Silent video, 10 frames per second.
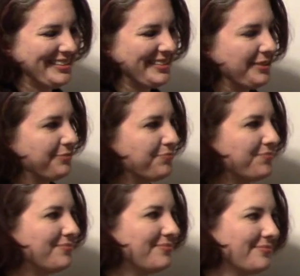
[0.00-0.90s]

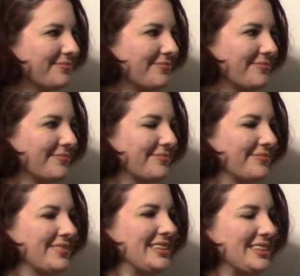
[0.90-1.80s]

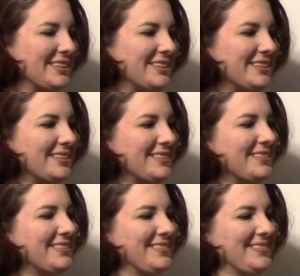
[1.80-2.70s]

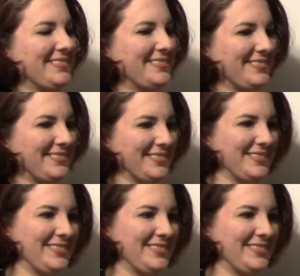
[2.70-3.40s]
(silent)